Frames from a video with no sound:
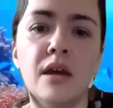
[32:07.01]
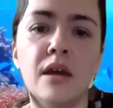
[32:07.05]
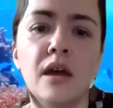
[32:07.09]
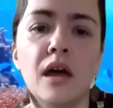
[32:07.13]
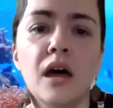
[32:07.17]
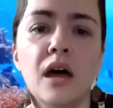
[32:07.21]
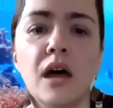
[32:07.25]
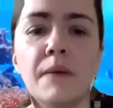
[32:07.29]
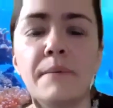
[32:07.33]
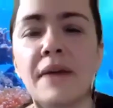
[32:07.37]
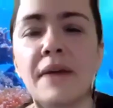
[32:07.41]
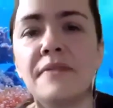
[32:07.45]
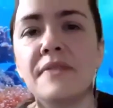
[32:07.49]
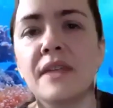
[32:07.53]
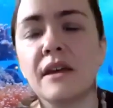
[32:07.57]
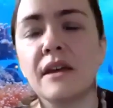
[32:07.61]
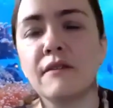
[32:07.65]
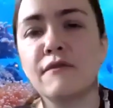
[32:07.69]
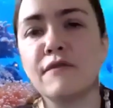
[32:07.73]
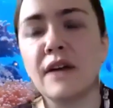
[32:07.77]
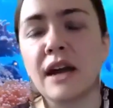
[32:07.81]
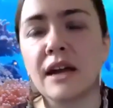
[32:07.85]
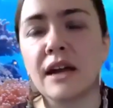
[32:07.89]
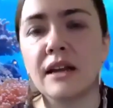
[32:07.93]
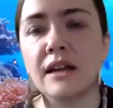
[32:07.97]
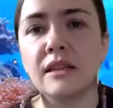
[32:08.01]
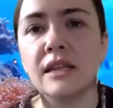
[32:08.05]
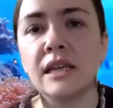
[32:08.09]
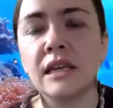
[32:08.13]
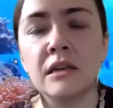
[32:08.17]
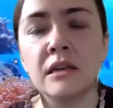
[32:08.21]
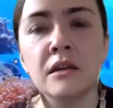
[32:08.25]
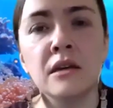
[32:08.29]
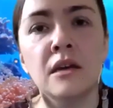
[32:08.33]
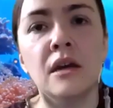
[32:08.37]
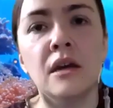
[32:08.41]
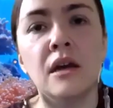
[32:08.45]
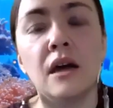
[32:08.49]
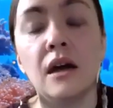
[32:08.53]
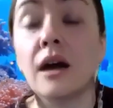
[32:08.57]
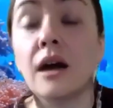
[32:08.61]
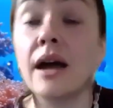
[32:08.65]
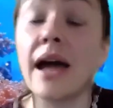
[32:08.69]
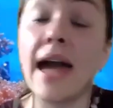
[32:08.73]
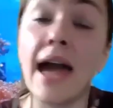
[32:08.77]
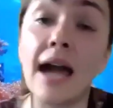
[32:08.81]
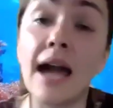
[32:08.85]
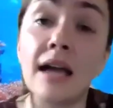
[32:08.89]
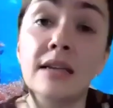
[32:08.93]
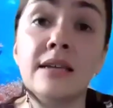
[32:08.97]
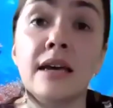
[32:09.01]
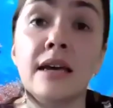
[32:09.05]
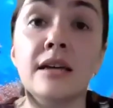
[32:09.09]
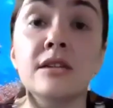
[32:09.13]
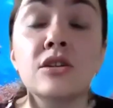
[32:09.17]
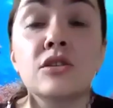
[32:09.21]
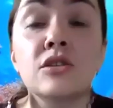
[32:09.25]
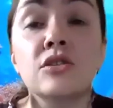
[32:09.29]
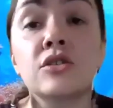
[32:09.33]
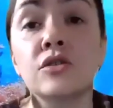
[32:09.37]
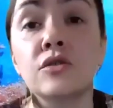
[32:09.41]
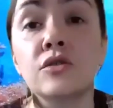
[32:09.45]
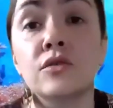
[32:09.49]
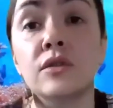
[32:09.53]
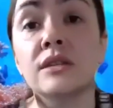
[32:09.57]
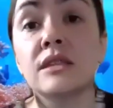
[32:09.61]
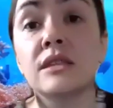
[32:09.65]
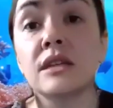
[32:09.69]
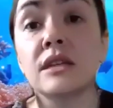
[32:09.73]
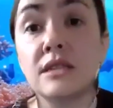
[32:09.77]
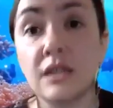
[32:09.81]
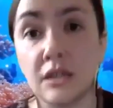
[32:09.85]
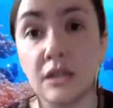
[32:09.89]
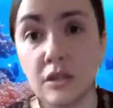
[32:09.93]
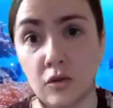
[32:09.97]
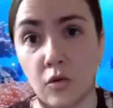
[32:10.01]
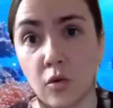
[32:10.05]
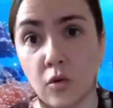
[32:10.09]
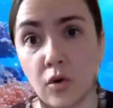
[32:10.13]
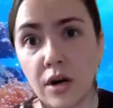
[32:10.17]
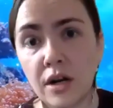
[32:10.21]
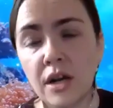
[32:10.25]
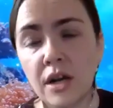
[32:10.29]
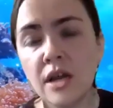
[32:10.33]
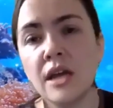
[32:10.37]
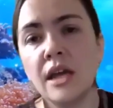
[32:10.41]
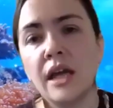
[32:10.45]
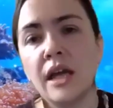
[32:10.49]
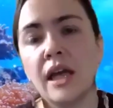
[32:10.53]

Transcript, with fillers: Um, and then finally, uh, access to the Discord